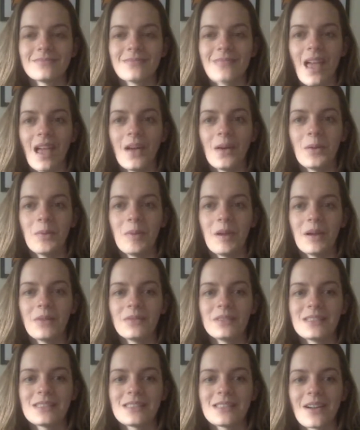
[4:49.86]
How about we
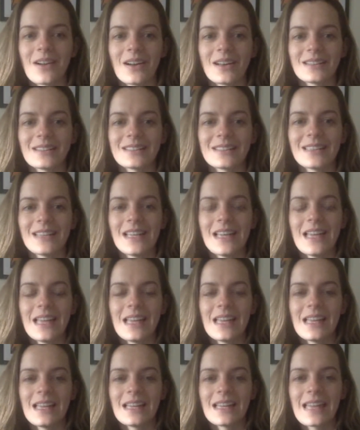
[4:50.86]
start?
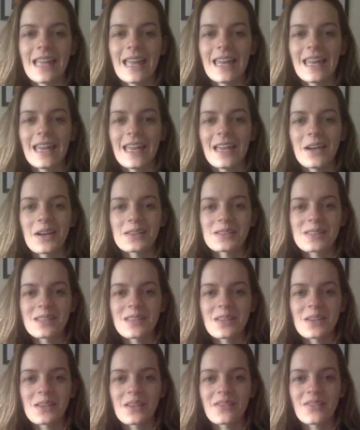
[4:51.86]
Can I ask
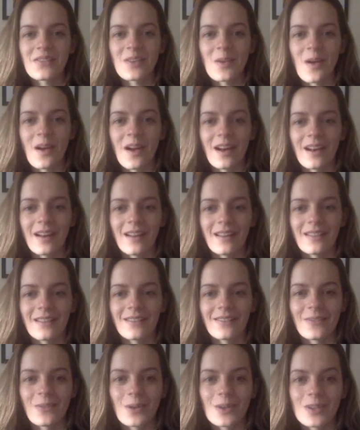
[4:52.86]
you, if you are
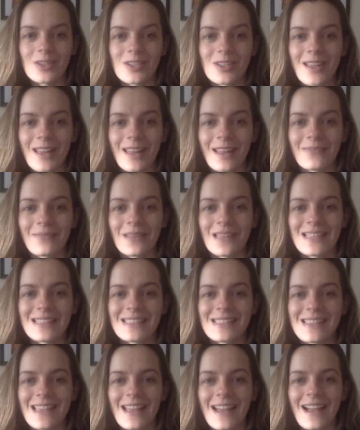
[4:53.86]
watching,
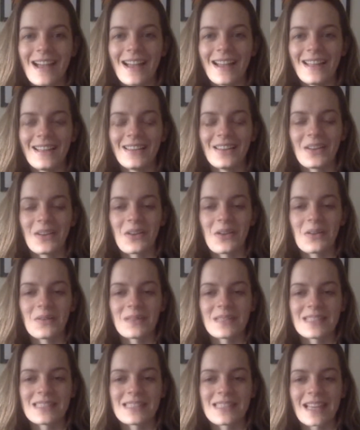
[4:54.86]
please say hi in the
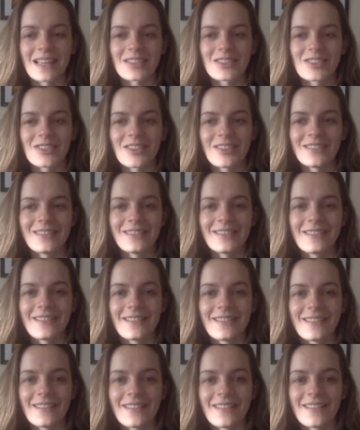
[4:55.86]
comment section.
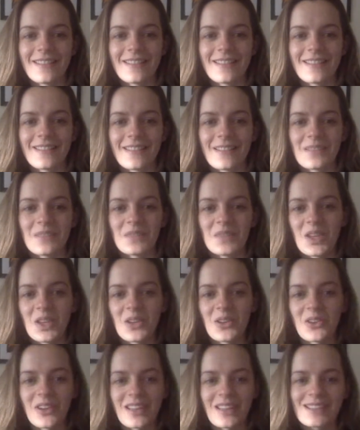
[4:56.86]
I'm
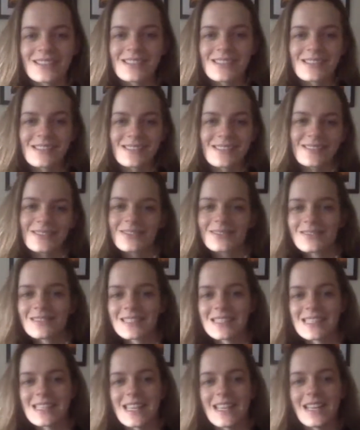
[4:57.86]
curious who
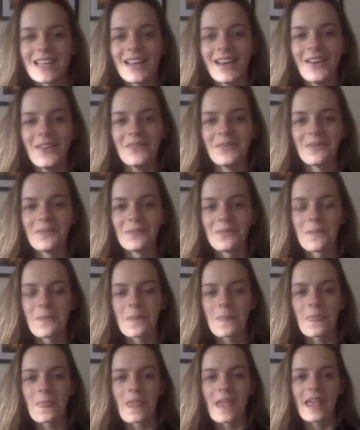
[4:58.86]
is here.
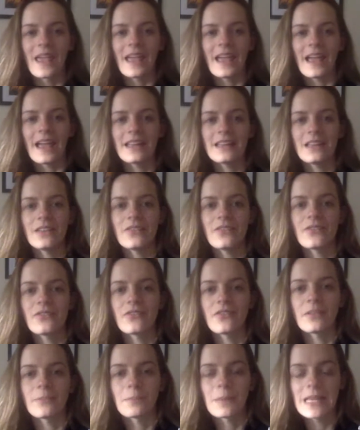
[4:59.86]
And
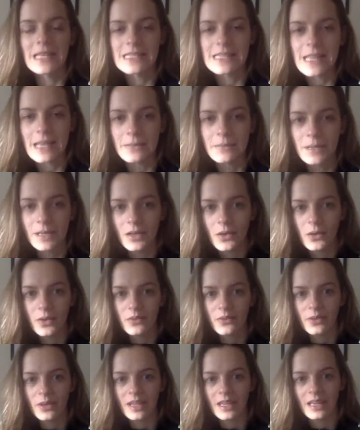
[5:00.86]
please let me know
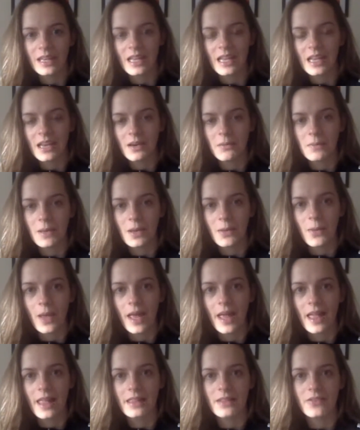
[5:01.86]
if you can hear me
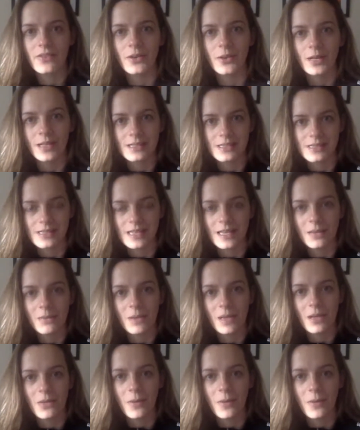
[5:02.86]
well, if you can see me